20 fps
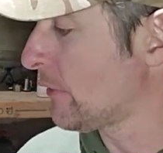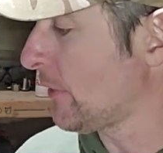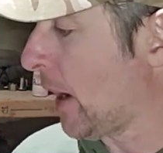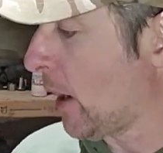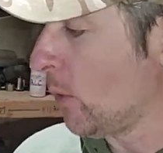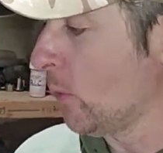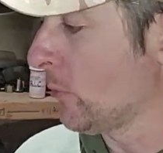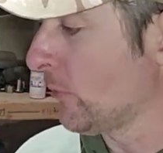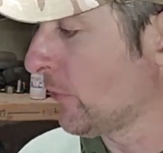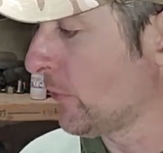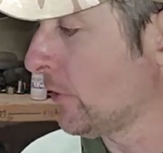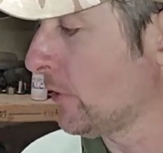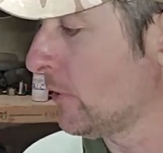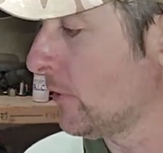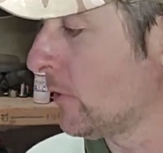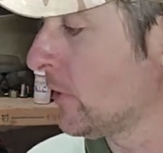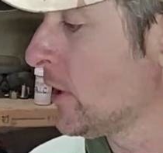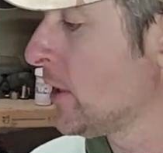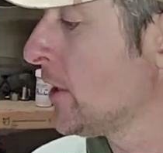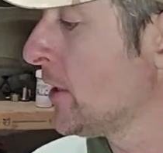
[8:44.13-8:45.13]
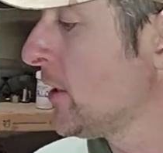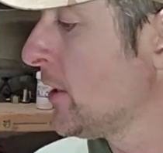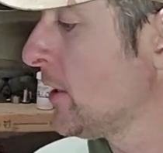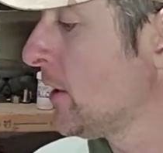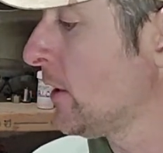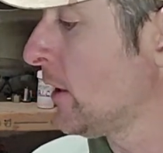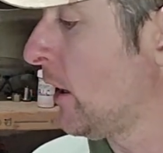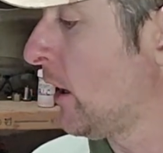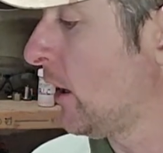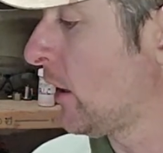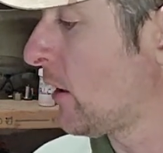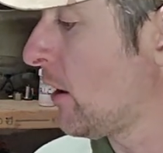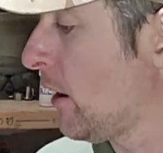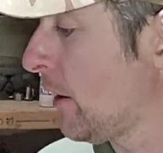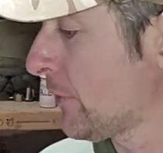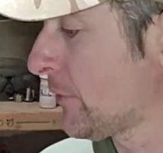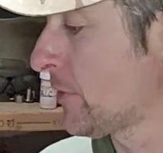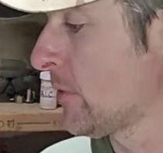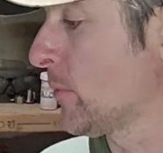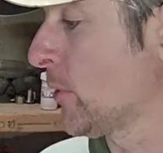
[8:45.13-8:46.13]
thousand
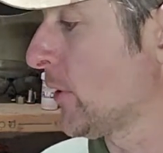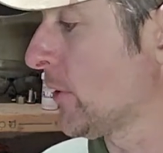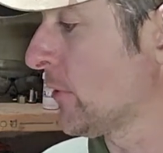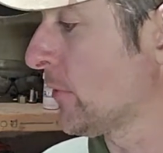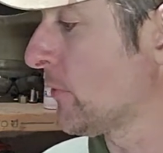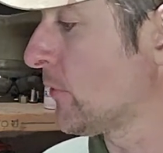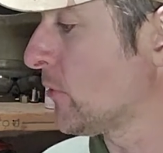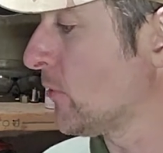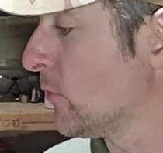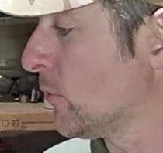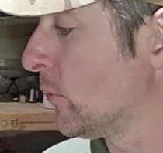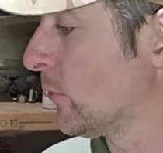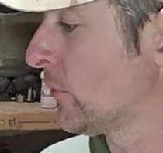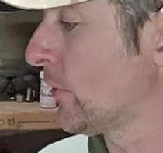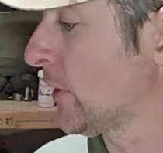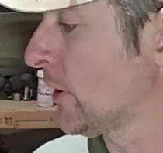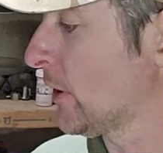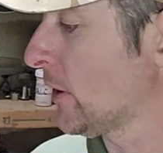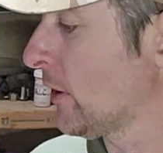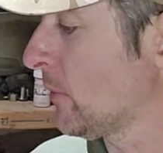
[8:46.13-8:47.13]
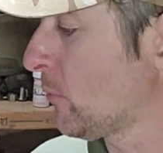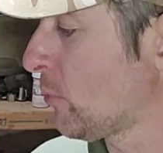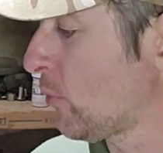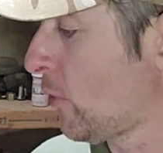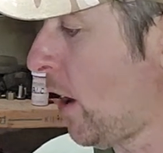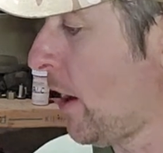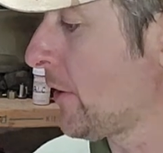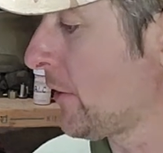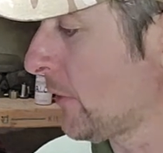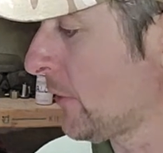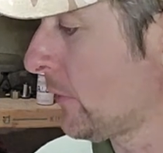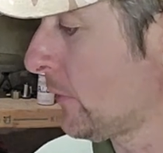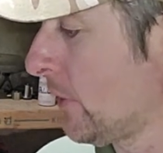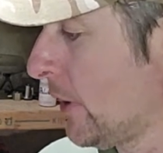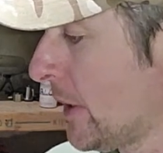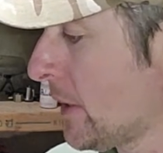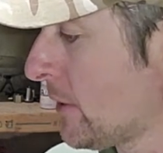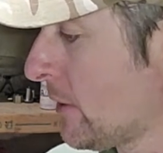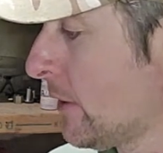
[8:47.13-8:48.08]
customers using products like